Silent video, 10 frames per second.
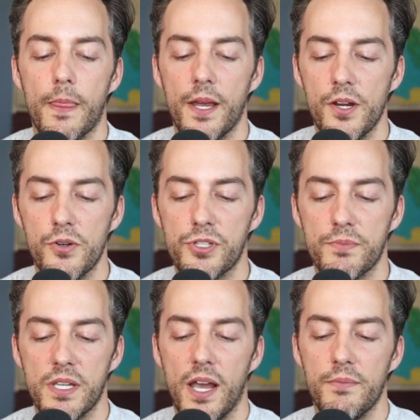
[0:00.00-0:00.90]
I know
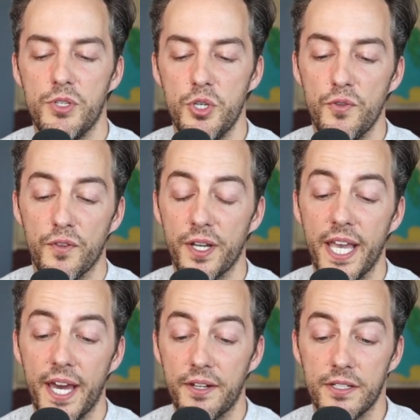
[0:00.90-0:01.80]
sometimes you
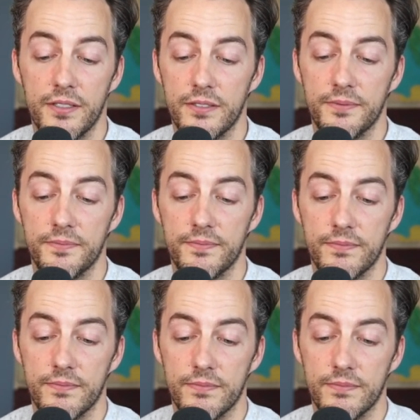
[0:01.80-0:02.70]
forget
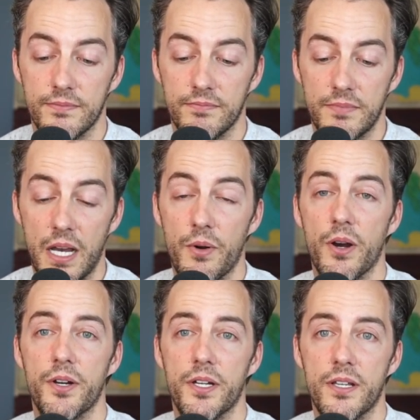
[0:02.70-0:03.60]
how
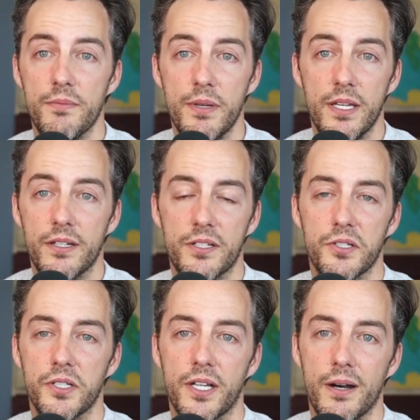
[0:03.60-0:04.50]
hard it can be
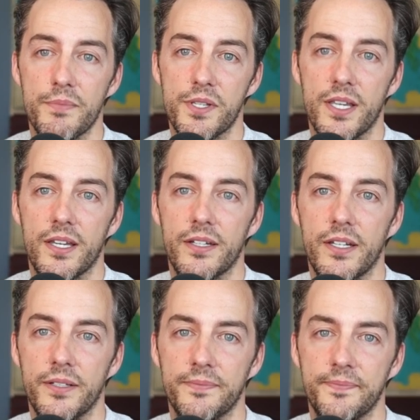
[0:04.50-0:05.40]
until it comes again,
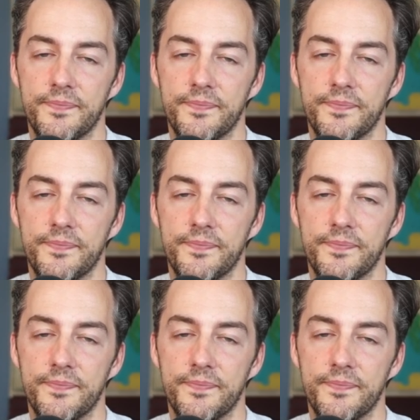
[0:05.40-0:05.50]
eh?